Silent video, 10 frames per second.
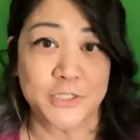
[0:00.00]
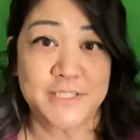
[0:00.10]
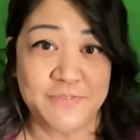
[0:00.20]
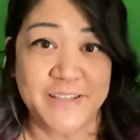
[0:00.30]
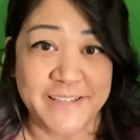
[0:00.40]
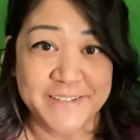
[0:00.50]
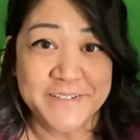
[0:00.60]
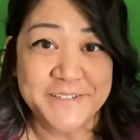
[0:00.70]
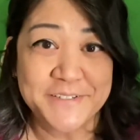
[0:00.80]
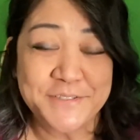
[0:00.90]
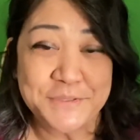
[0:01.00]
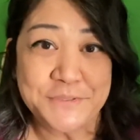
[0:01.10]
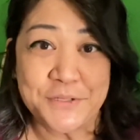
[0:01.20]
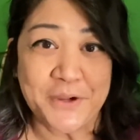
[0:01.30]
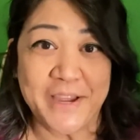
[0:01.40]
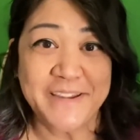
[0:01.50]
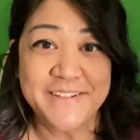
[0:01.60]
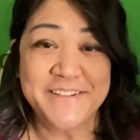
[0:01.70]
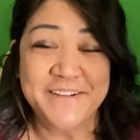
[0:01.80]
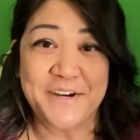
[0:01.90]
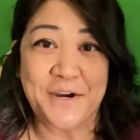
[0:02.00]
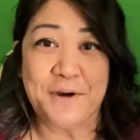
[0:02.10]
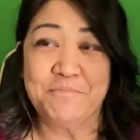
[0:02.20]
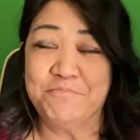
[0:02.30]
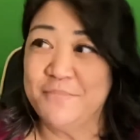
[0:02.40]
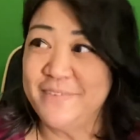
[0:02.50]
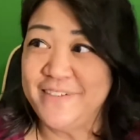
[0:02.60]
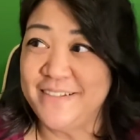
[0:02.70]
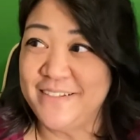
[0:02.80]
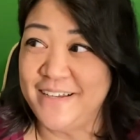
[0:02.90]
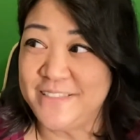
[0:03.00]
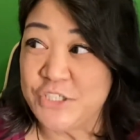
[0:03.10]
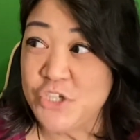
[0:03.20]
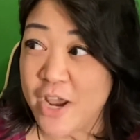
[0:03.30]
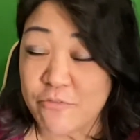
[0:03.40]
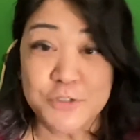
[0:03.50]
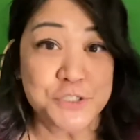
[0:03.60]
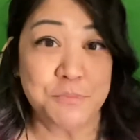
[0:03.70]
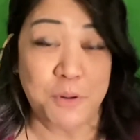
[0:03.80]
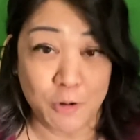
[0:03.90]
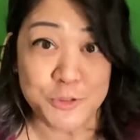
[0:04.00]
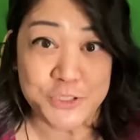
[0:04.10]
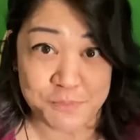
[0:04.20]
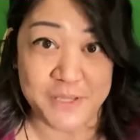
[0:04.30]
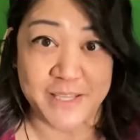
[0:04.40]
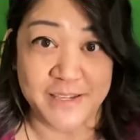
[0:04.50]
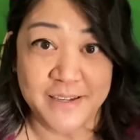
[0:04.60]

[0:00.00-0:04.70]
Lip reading: TV. Okay, it's never supposed to be